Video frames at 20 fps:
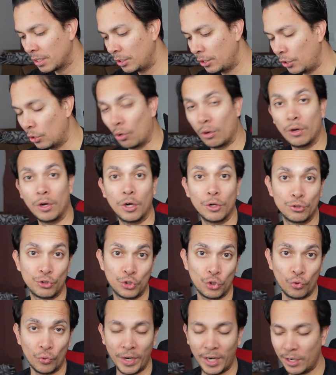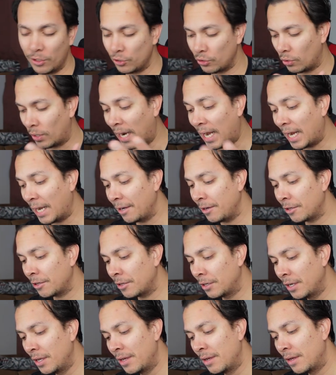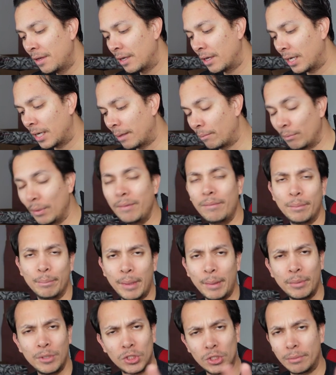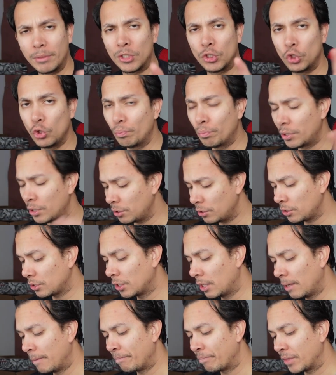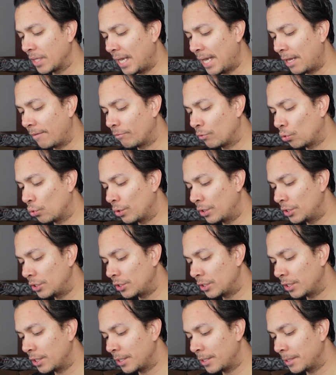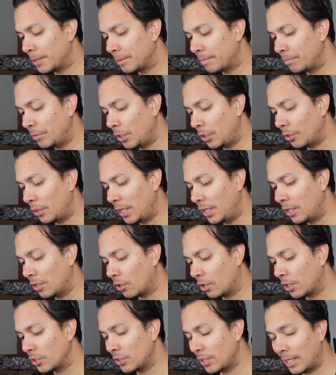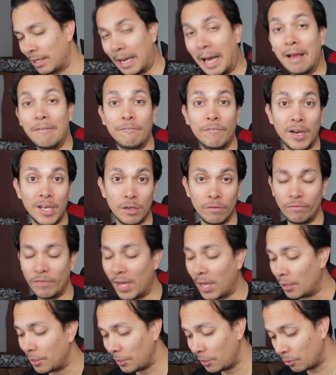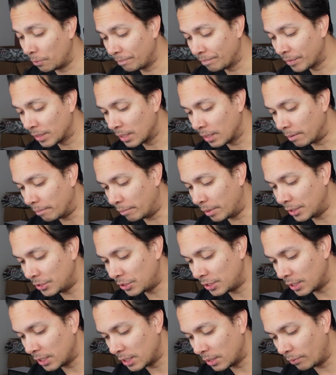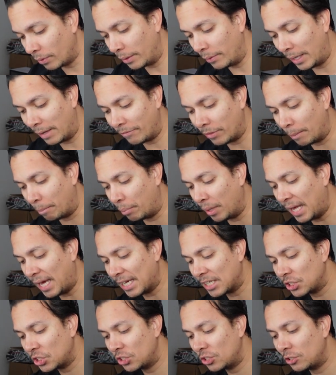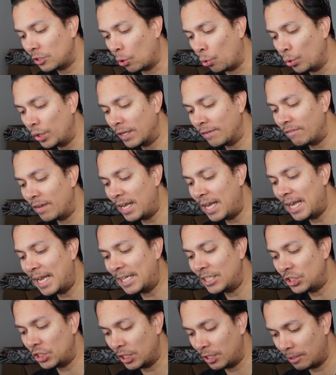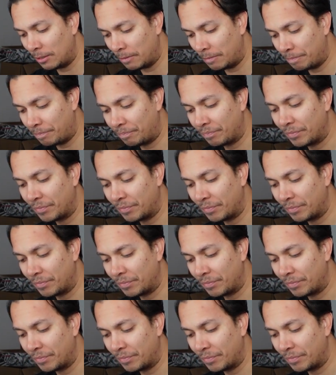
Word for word: you know, ultra rares or higher, um, uh, maybe, maybe some of the supers, and of course, um, you know, any cars that I find of value. But, uh, but we have the Black Stone of Legend.